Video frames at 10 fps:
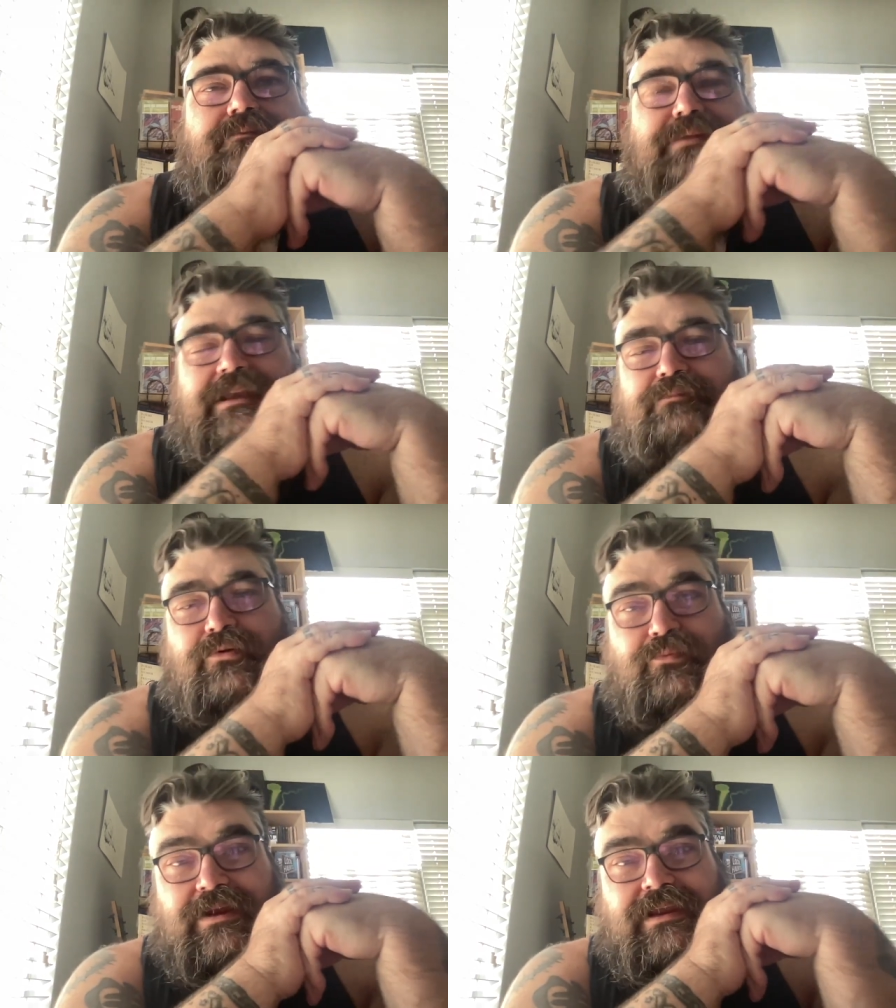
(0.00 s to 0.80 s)

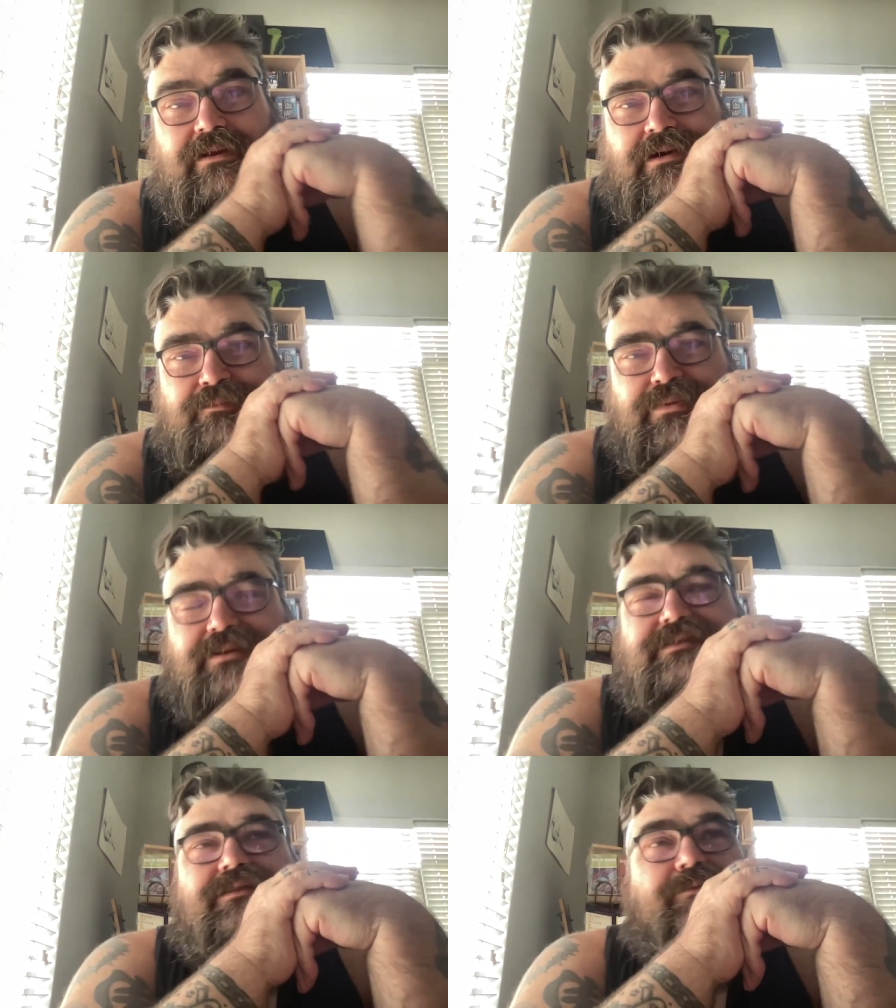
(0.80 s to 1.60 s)
people read on
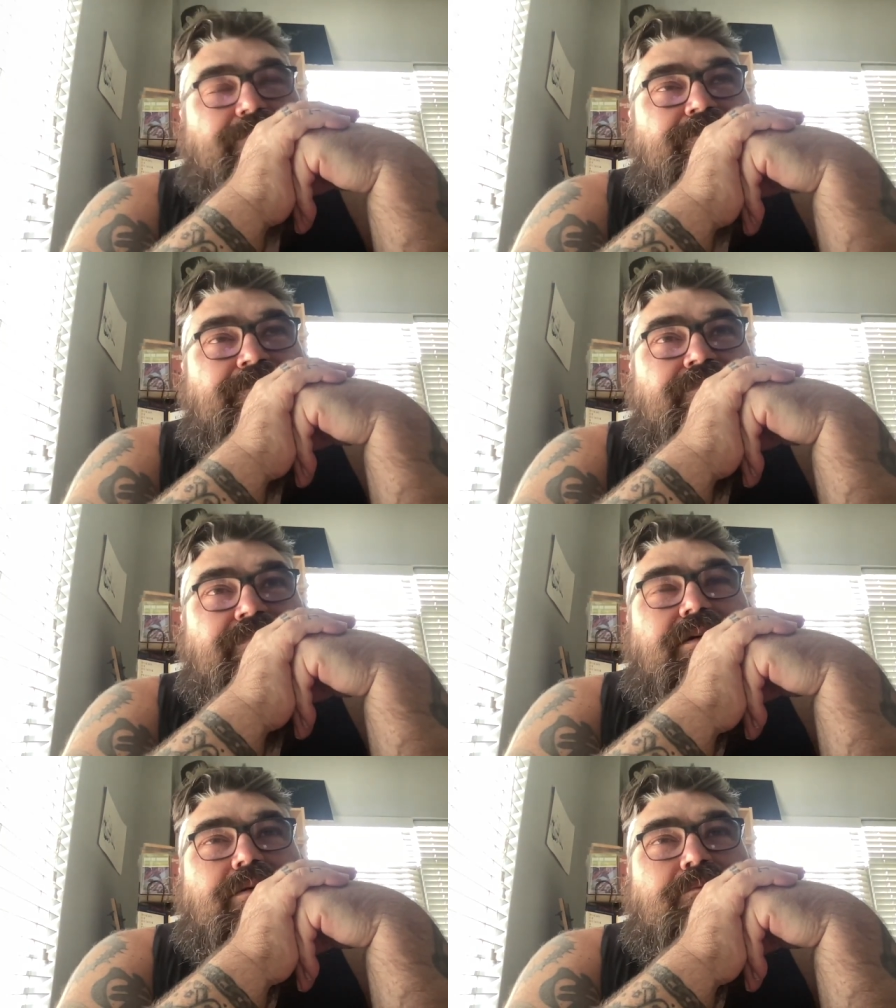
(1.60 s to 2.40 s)
BookTube
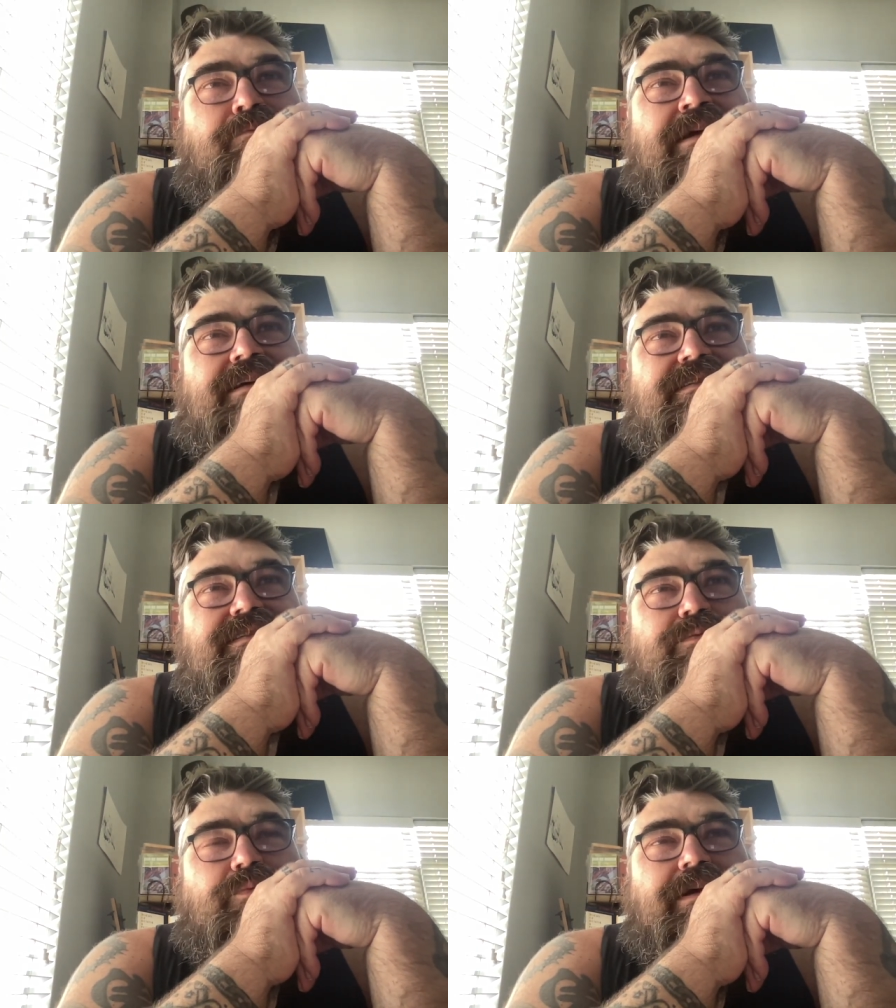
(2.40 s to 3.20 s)

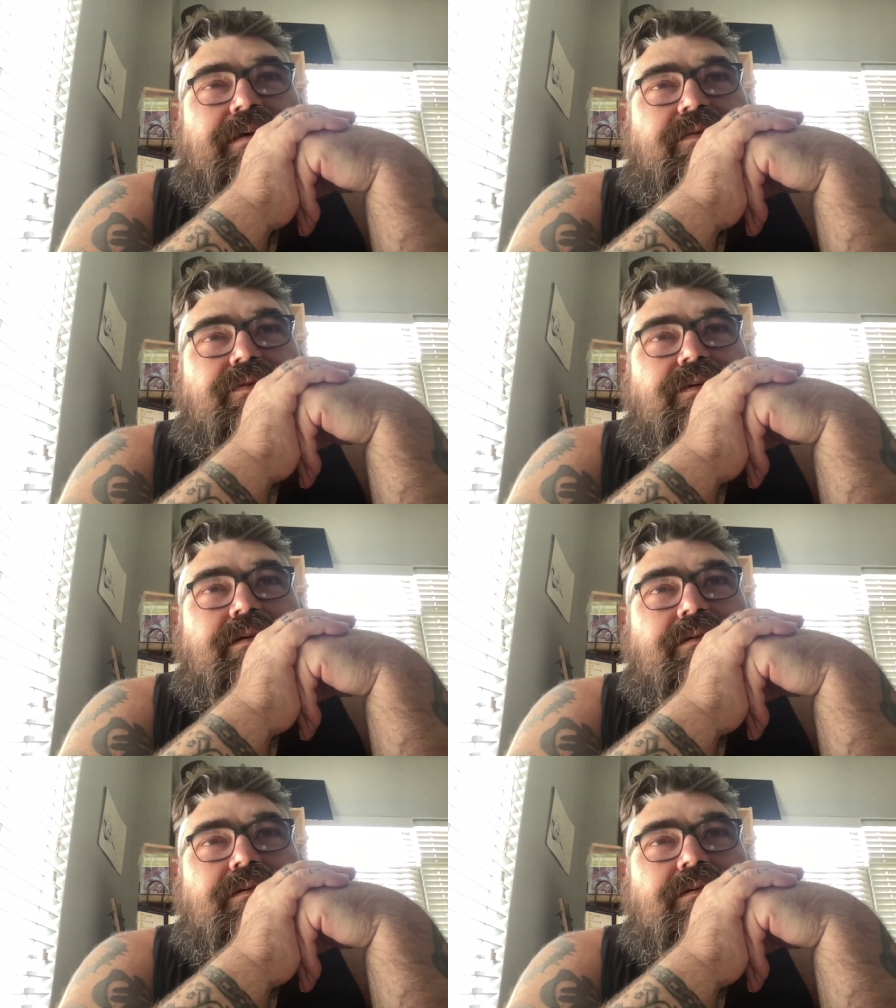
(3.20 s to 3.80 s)
mixed with